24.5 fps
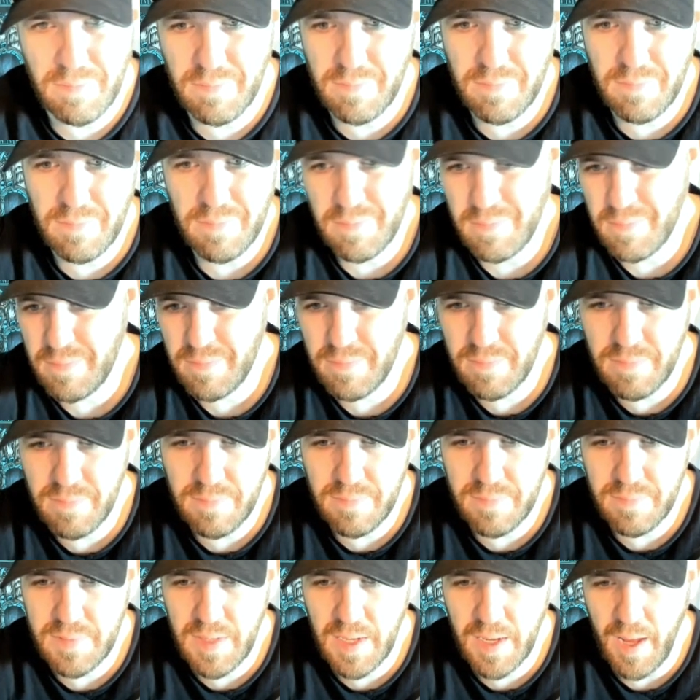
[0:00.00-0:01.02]

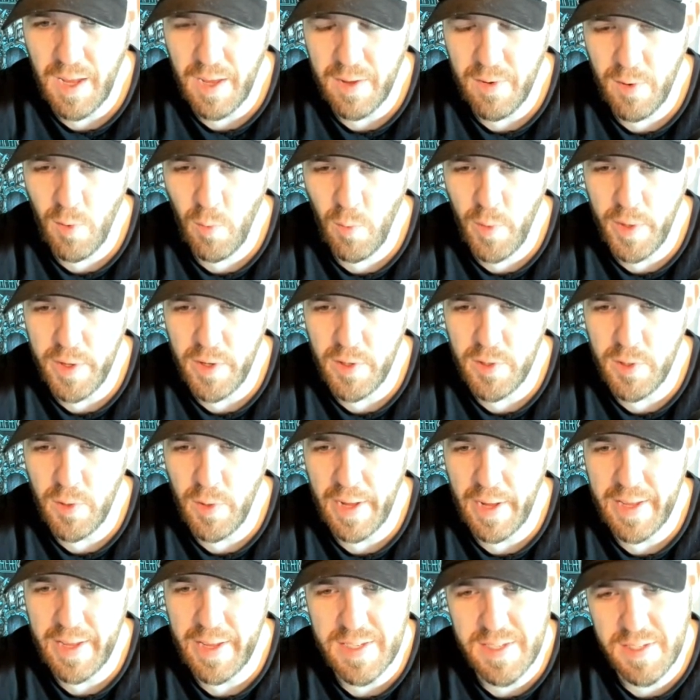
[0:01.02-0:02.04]
like, I don't know what you're doing.
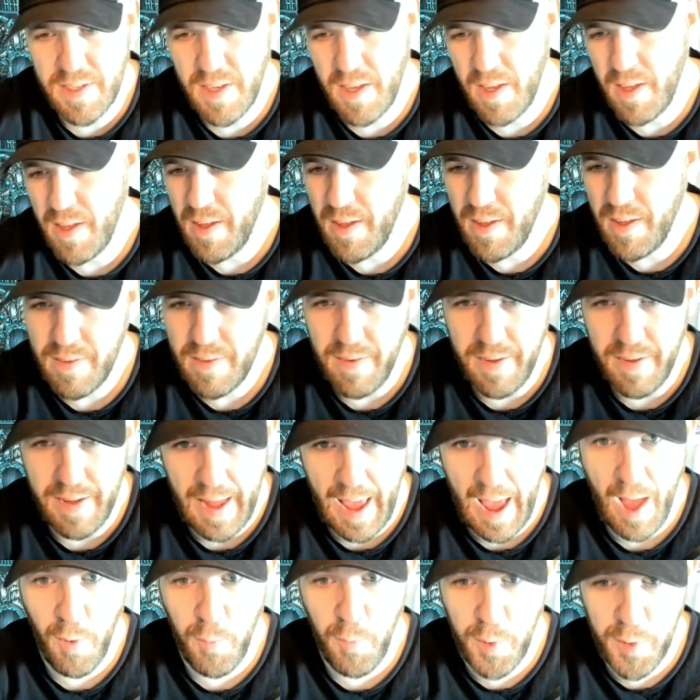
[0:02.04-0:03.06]
I guess
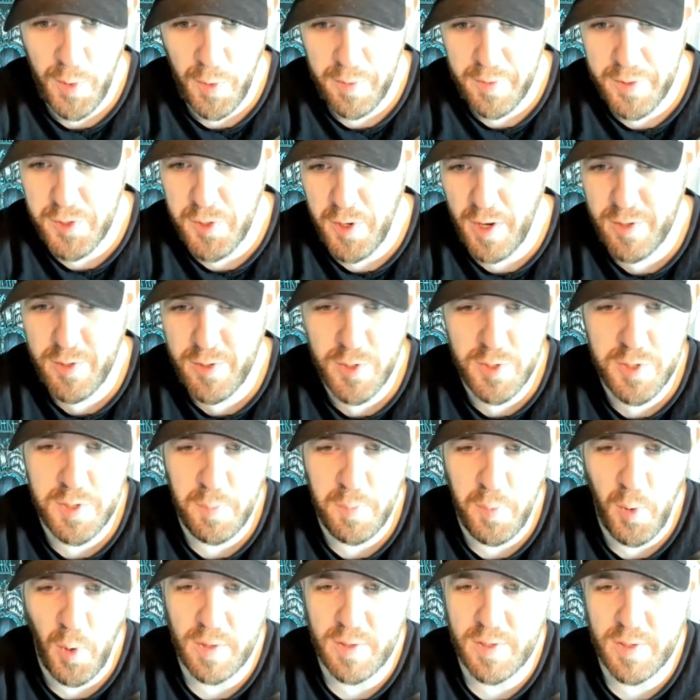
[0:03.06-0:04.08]
now with all the treasure
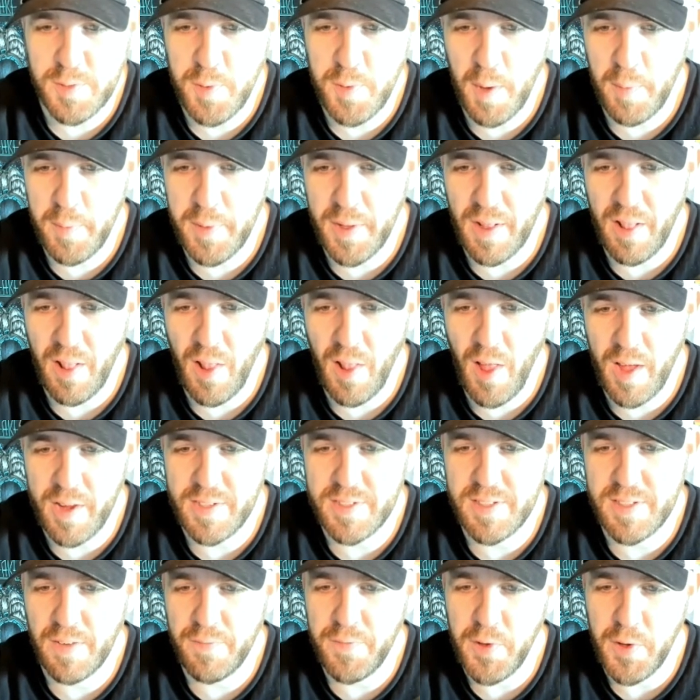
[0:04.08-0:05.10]
support, there's probably a lot
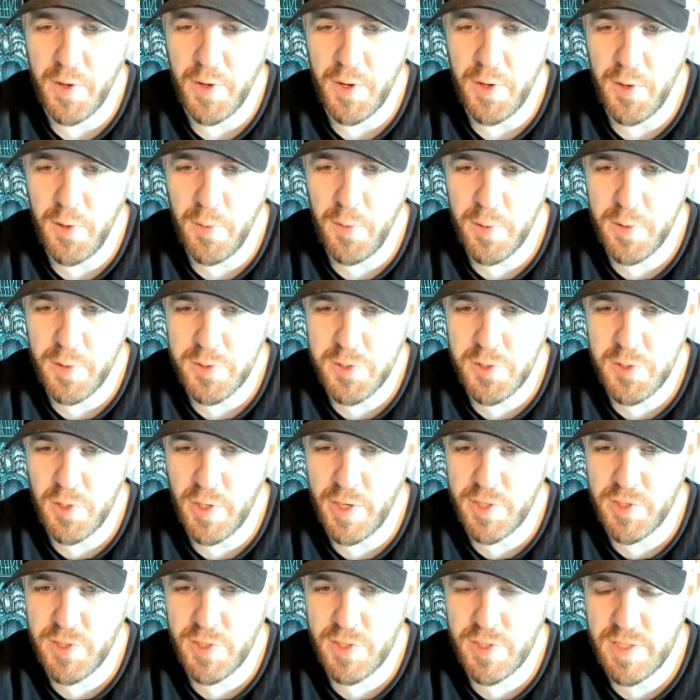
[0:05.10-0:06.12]
of stuff you can do with those
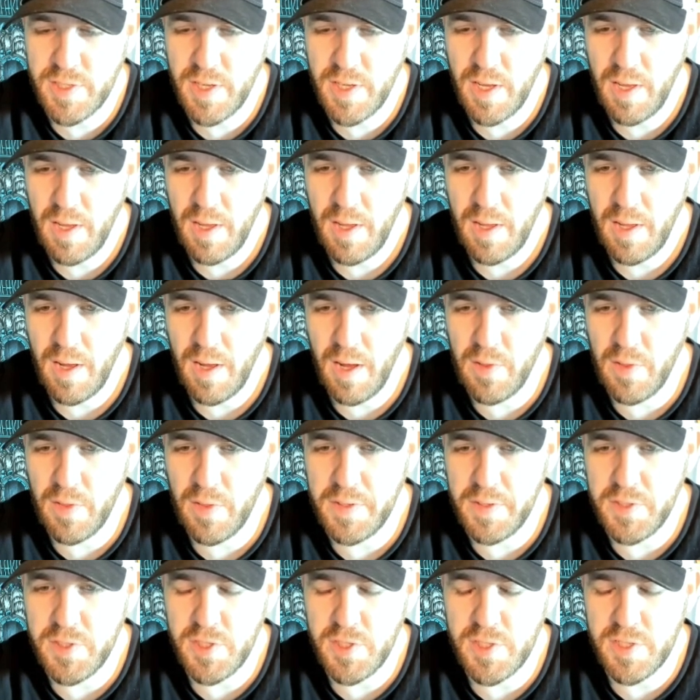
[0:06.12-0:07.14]
treasures other
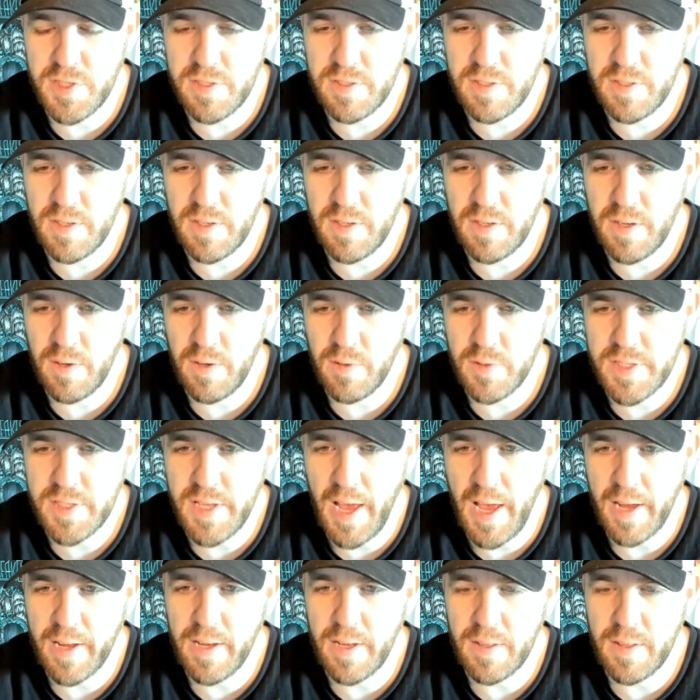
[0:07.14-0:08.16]
than just,
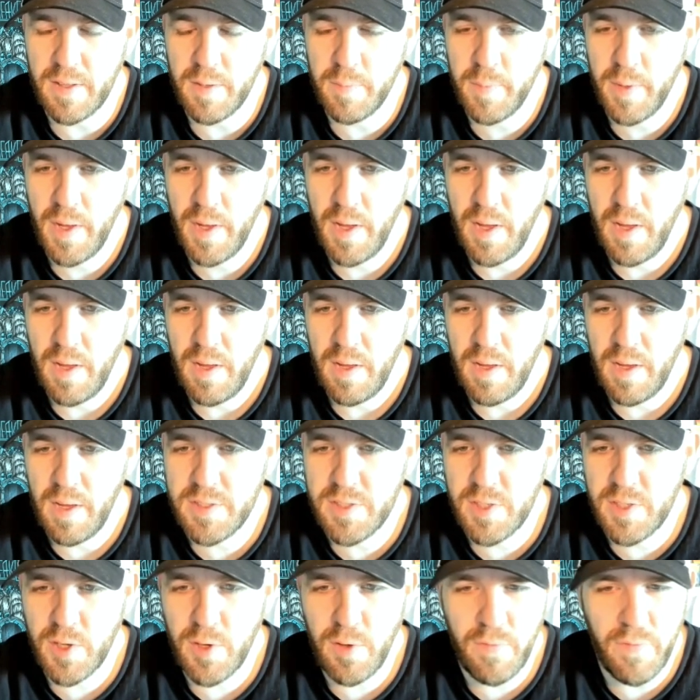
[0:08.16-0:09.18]
sacking them.
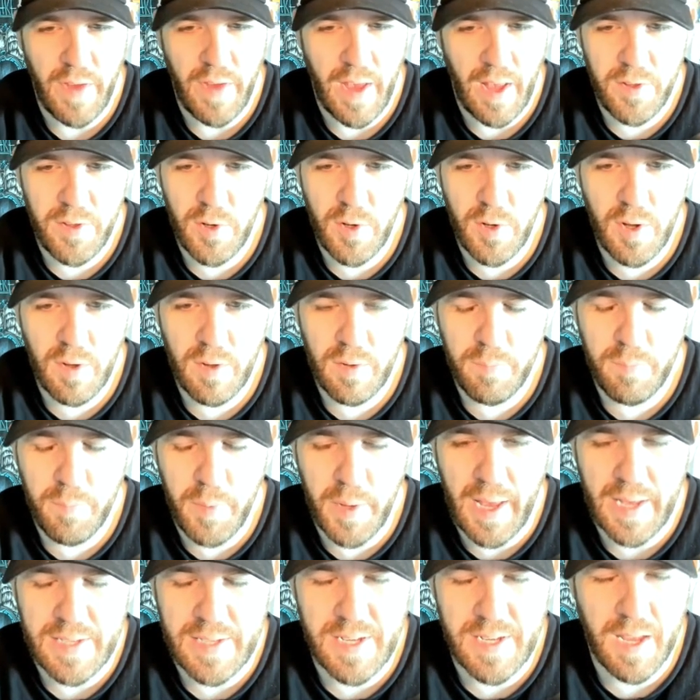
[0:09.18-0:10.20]
It's a good value,
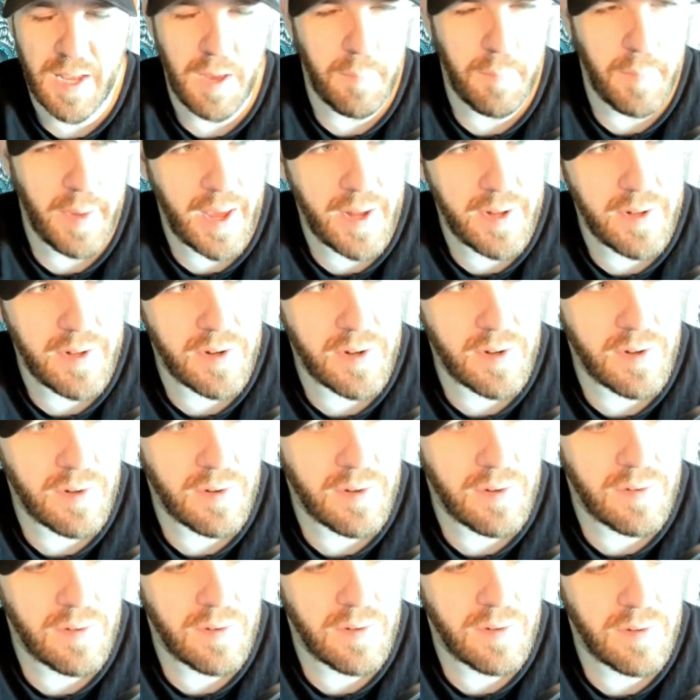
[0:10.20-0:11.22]
but as a
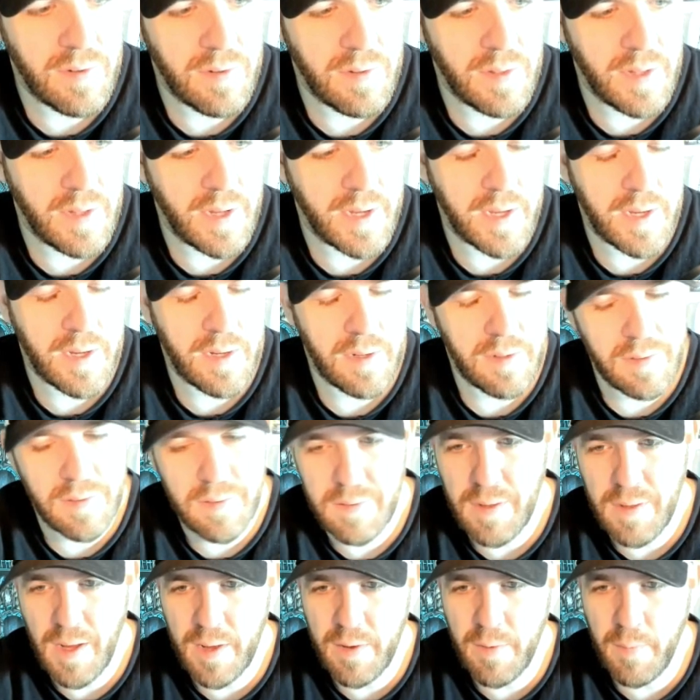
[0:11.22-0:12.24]
commander, like,
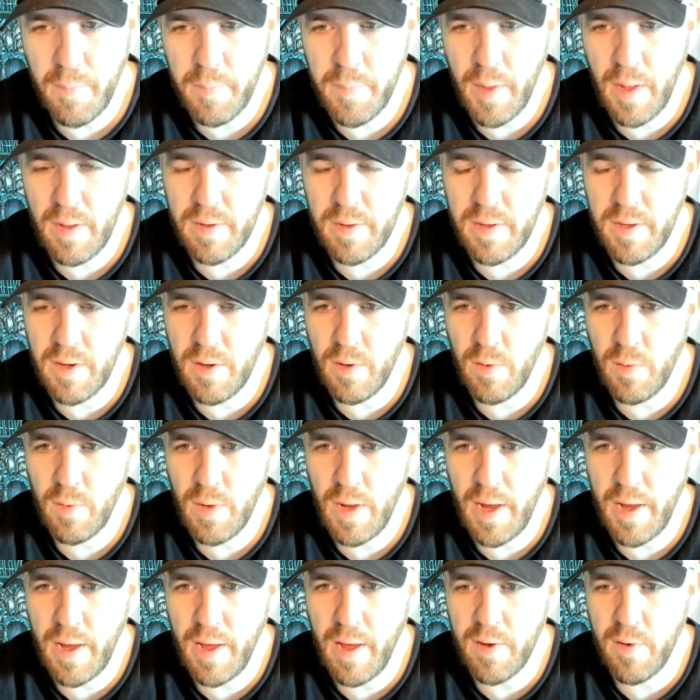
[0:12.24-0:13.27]
I
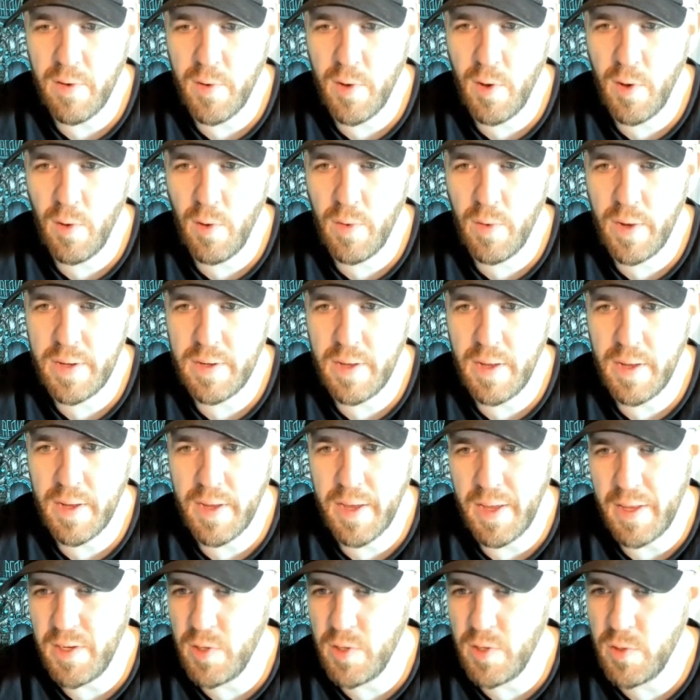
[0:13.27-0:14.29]
don't know. And
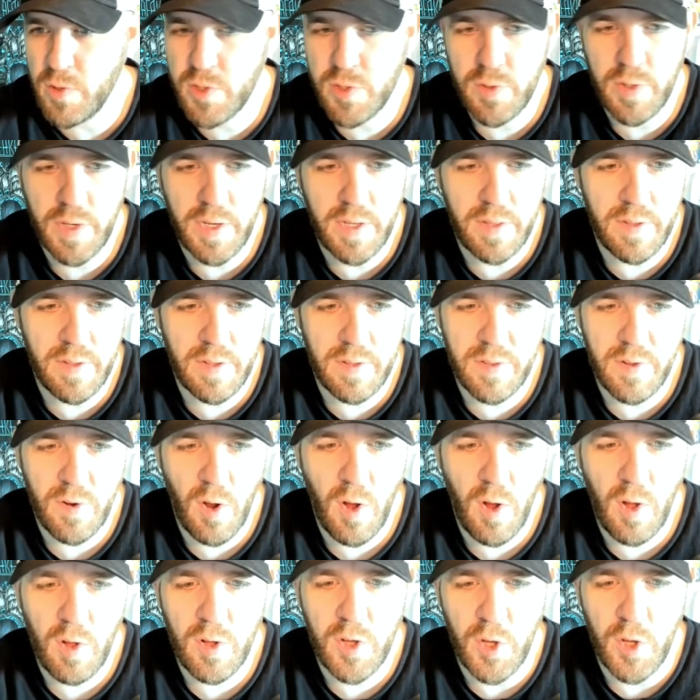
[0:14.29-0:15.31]
again, Usri, they're
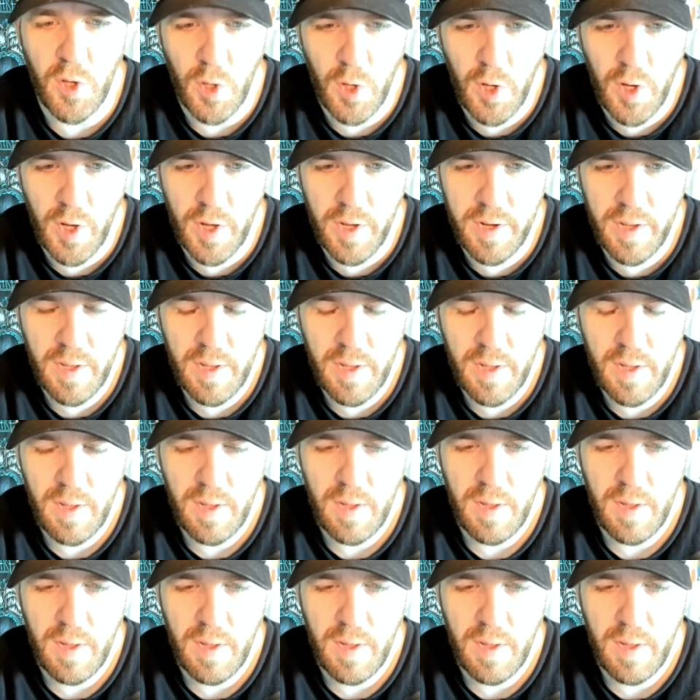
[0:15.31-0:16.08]
all good,